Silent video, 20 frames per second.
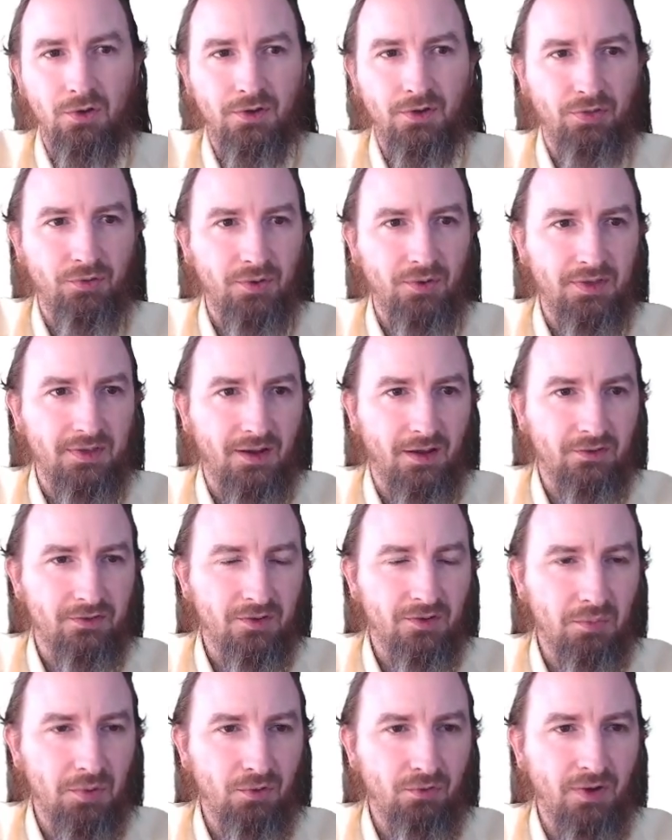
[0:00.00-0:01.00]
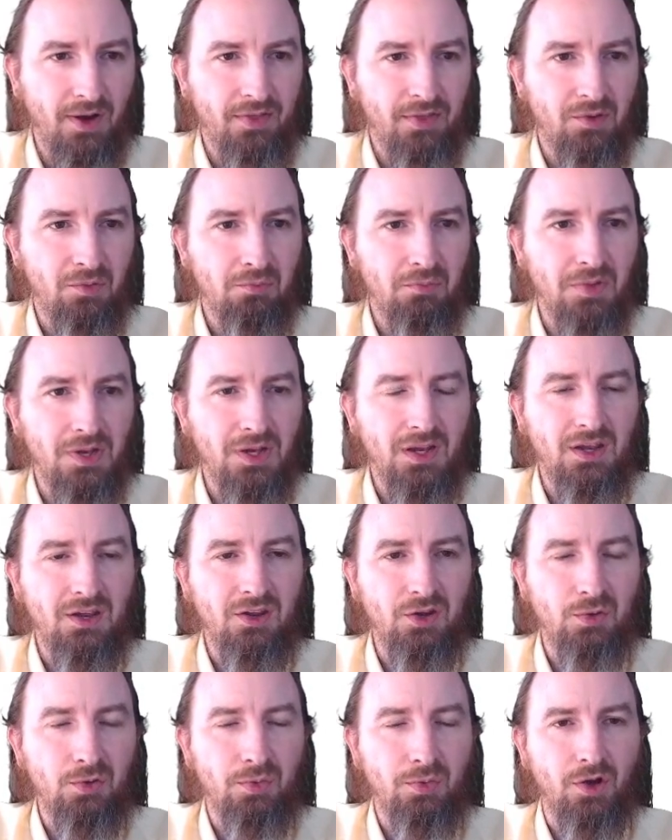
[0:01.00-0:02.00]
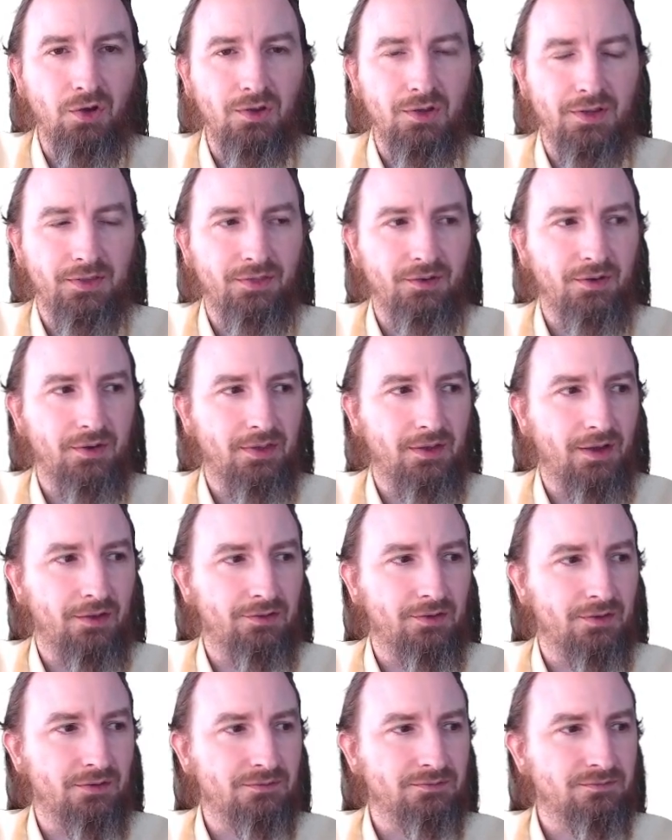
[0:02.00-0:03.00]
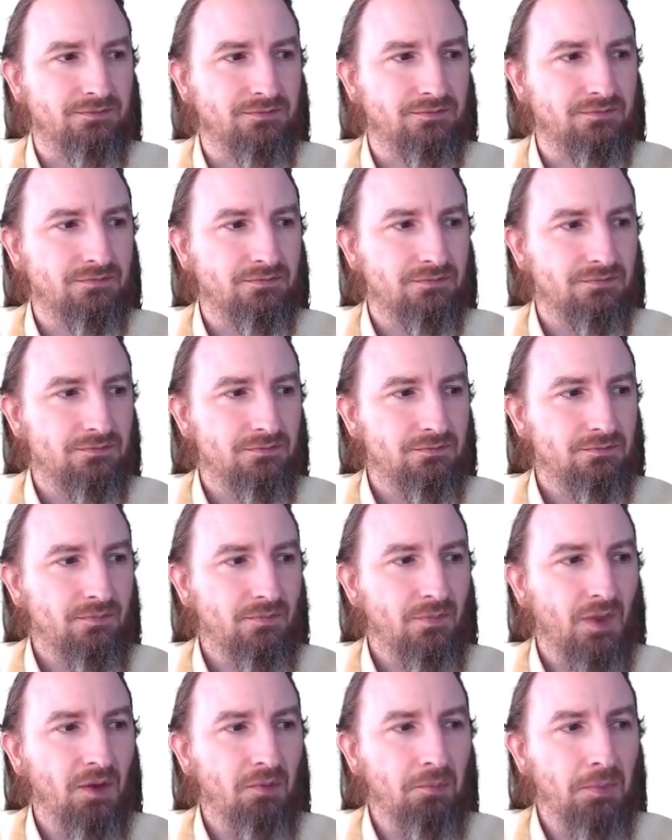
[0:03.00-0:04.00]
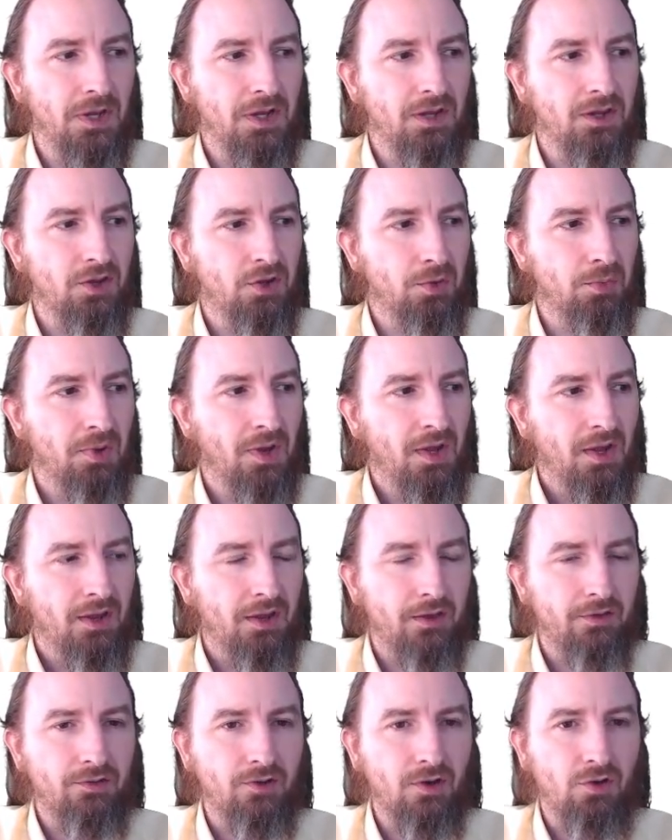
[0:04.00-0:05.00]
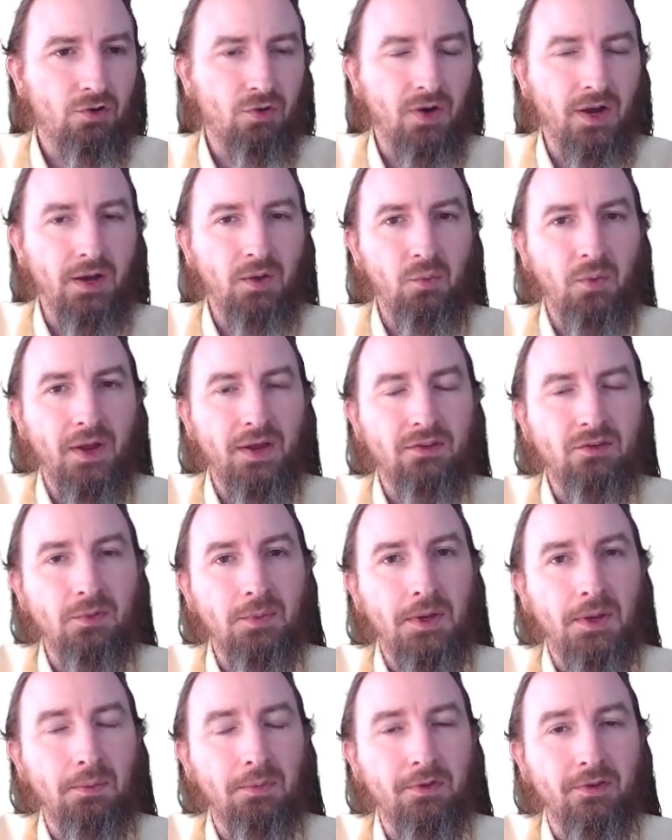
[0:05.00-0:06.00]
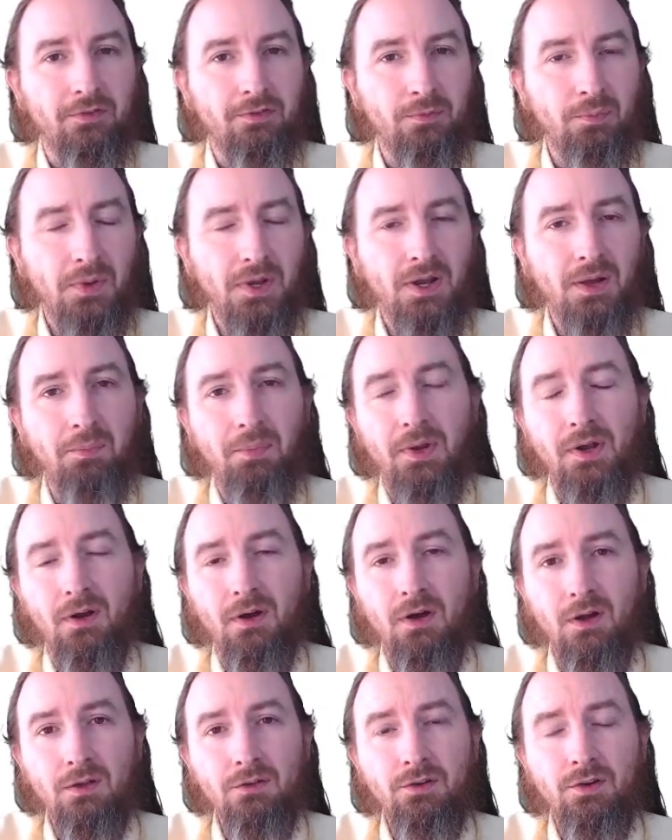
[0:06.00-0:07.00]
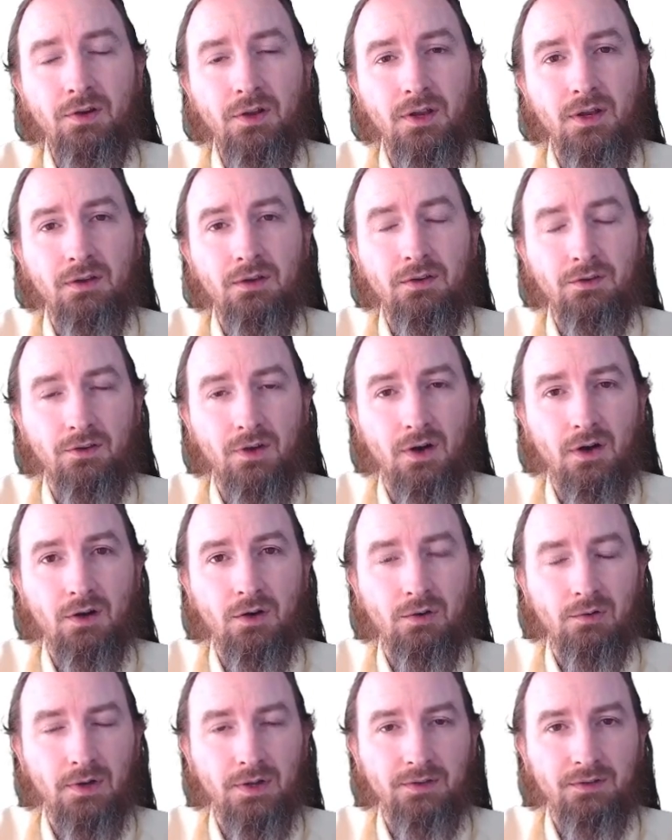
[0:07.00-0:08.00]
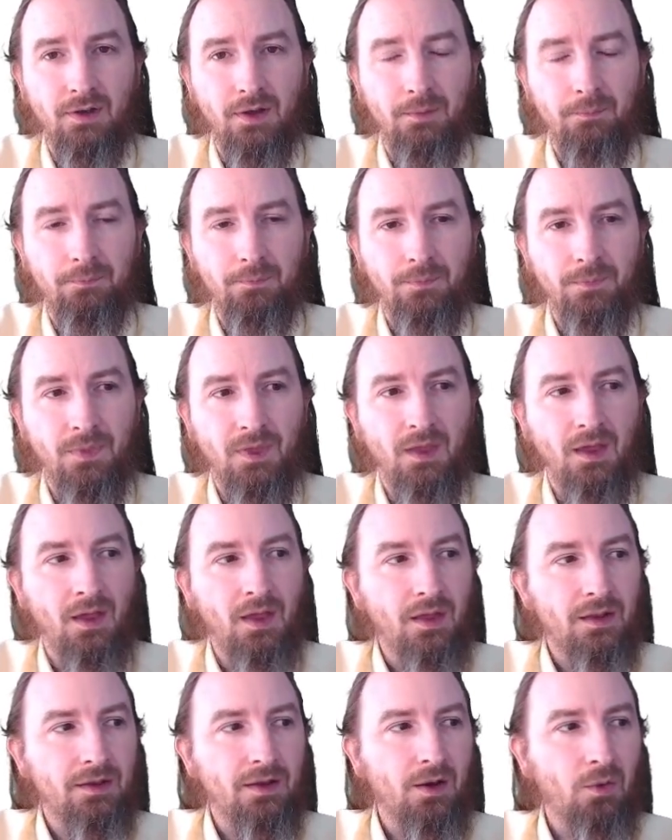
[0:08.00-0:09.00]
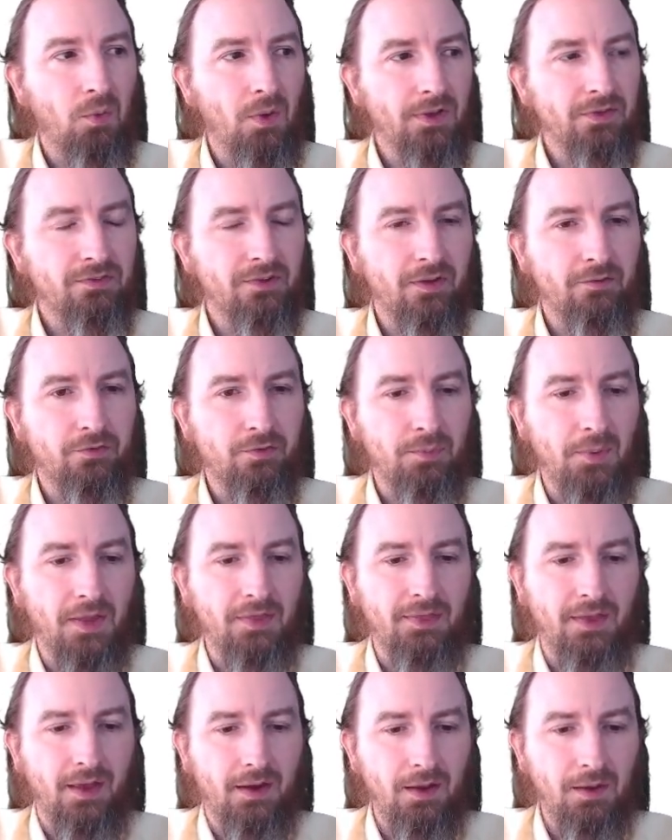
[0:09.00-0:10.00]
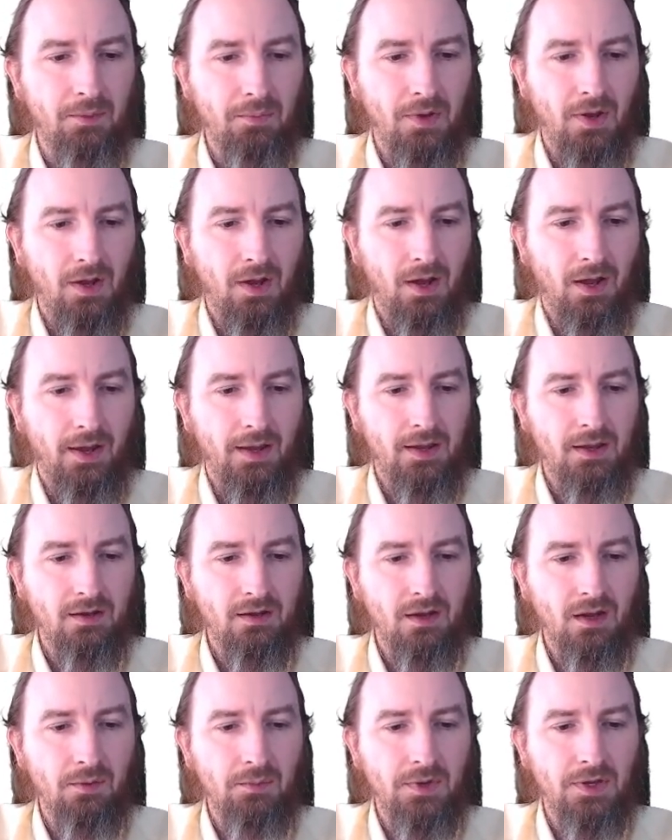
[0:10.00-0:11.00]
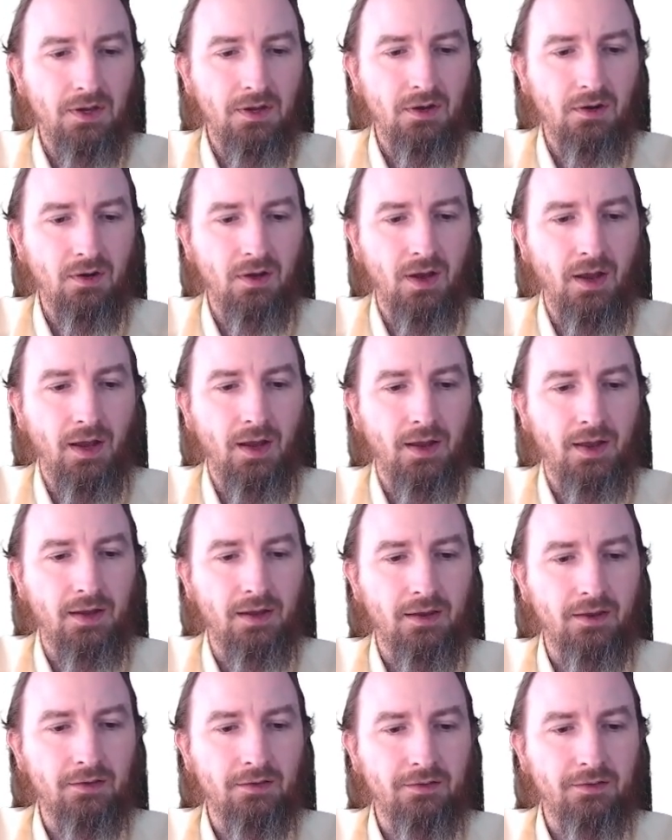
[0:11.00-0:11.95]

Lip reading: :3000, but rather Minikube :3000. Minikube is a great way to be able to spin up an alternate Docker runtime. Now, once I've spun that up, I can come in here and I can